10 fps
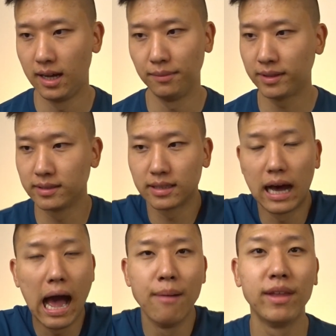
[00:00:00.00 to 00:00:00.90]
because
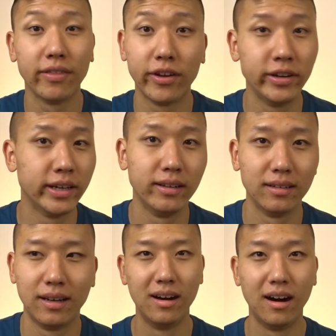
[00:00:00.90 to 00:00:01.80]
I'm not there yet.
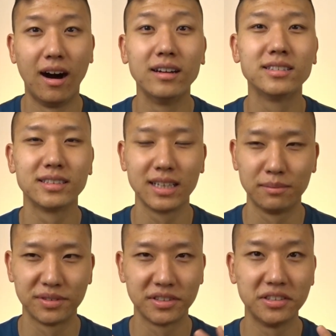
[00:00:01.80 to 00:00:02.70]
Honestly,
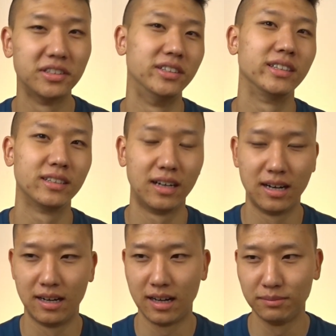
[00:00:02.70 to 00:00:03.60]
I'm still learning.
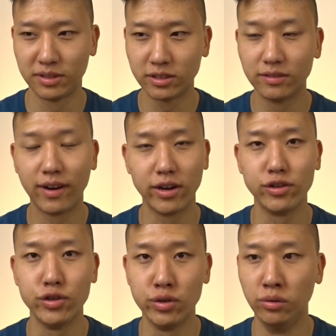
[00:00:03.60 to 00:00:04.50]
I'm still very
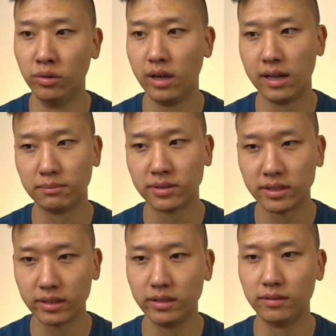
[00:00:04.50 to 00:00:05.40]
new, and I'm
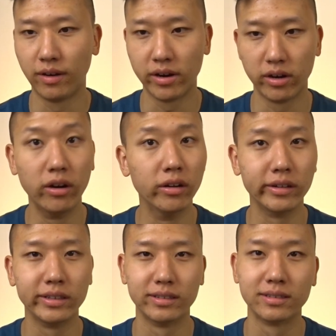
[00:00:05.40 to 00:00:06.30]
still very
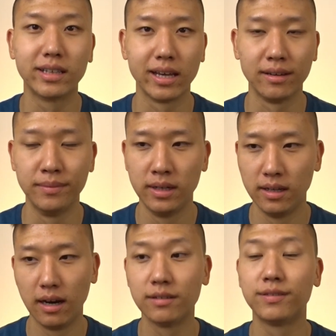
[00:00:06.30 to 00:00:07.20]
early in this game
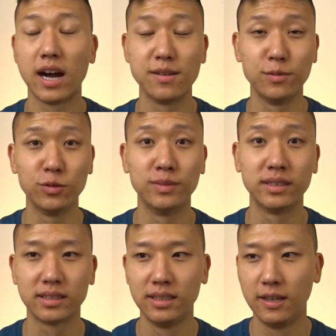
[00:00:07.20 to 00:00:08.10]
of FIRE
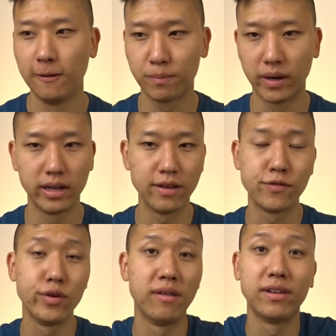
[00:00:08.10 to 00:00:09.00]
movement. But
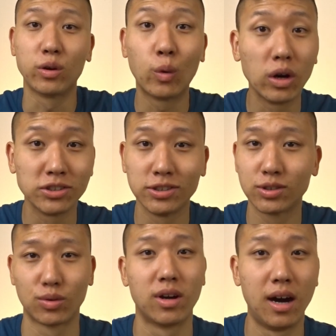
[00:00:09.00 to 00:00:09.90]
if you have any
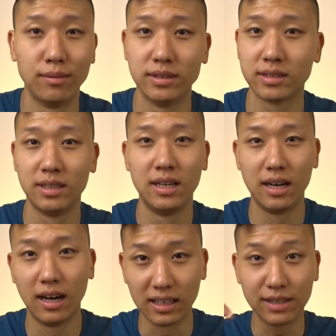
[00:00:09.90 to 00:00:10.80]
questions or comments,
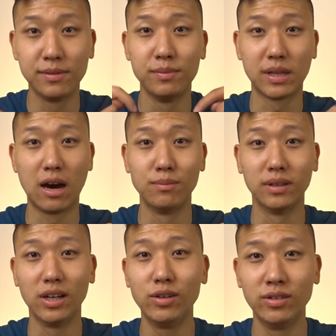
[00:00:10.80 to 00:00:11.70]
I'll leave them down
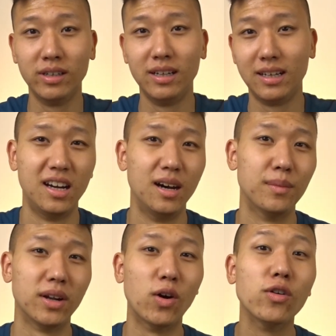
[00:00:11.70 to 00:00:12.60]
below.
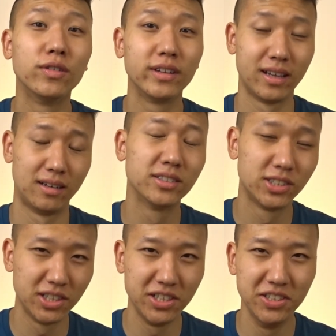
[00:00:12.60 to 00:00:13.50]
But hopefully I'll
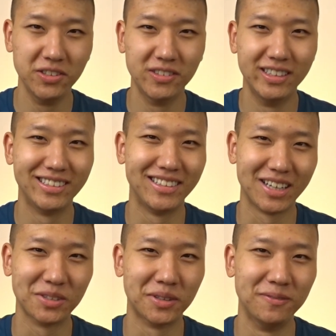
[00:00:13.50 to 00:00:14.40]
see you in the
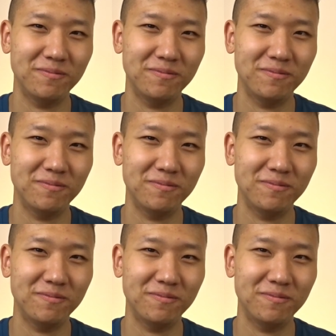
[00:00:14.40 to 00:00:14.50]
next one.